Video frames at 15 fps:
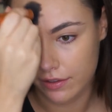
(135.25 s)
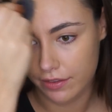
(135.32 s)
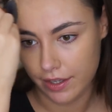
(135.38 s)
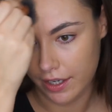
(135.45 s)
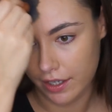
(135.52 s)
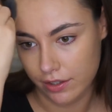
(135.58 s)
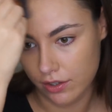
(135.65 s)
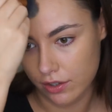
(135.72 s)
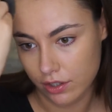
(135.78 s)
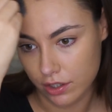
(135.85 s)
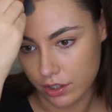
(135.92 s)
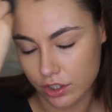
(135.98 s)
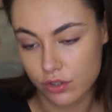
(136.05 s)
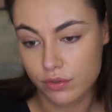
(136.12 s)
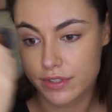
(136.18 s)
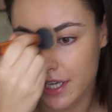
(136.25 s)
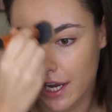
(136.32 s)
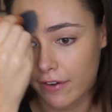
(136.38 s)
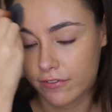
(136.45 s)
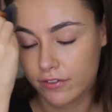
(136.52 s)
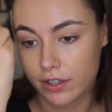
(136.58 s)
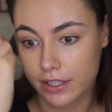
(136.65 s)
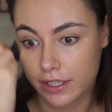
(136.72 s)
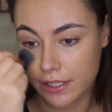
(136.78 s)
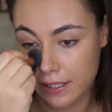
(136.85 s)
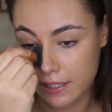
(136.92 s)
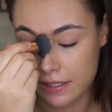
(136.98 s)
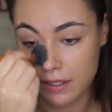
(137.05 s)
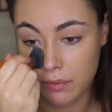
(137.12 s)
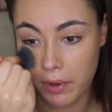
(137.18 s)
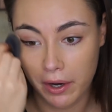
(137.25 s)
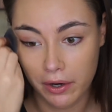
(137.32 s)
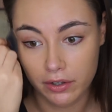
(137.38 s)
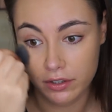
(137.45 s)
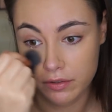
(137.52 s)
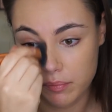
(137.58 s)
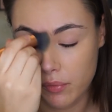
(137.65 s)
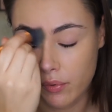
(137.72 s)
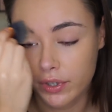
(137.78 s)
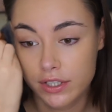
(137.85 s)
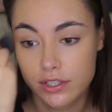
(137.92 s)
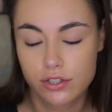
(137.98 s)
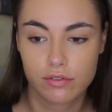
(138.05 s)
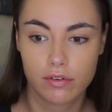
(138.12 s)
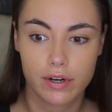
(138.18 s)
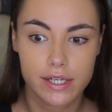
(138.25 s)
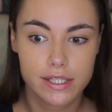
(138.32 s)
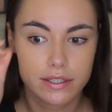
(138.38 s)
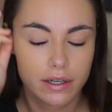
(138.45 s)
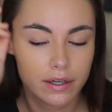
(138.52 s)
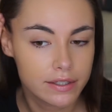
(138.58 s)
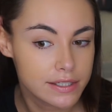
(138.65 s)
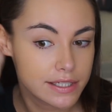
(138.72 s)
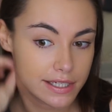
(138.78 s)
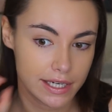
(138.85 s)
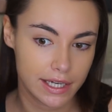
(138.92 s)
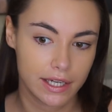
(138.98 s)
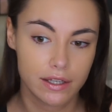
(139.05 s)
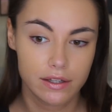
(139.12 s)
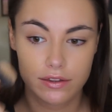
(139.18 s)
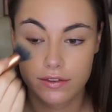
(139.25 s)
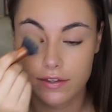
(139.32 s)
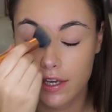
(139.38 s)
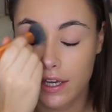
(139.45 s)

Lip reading: then you definitely need to wear a good moisturiser underneath.